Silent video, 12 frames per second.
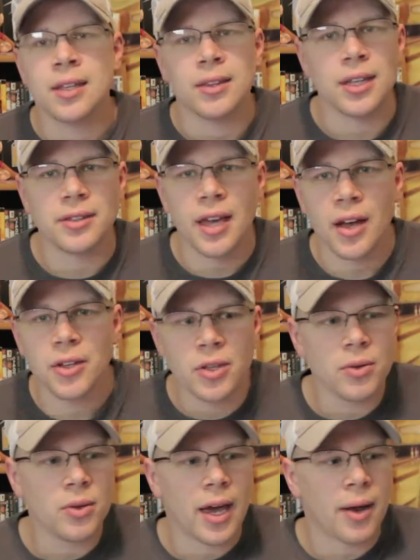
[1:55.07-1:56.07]
They tell
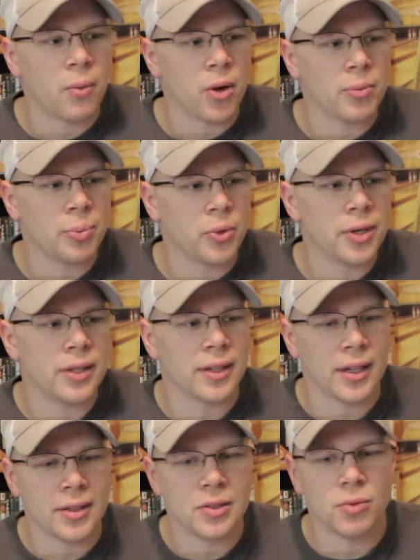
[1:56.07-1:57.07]
you at one point
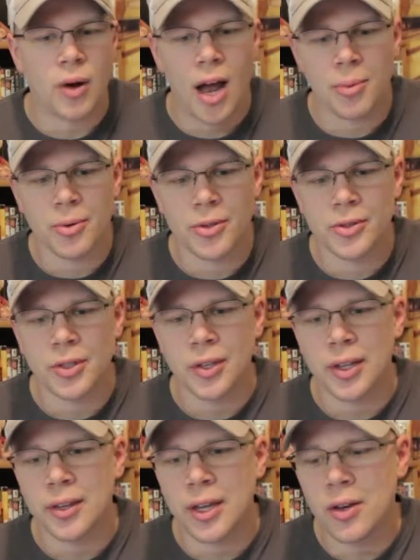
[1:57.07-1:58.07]
that these
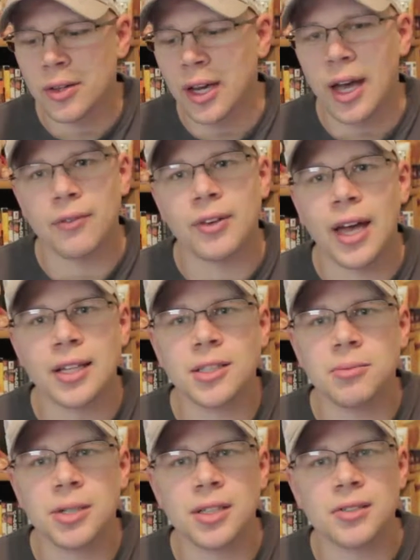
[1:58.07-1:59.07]
robbers, they only have
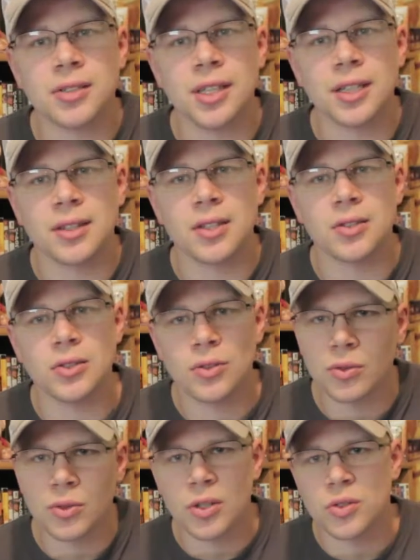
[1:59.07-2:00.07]
90 minutes to get
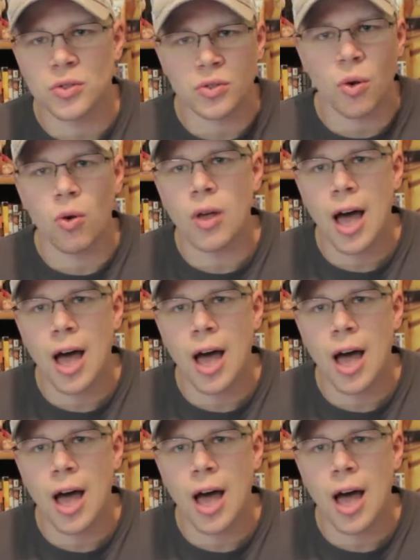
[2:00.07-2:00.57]
this whole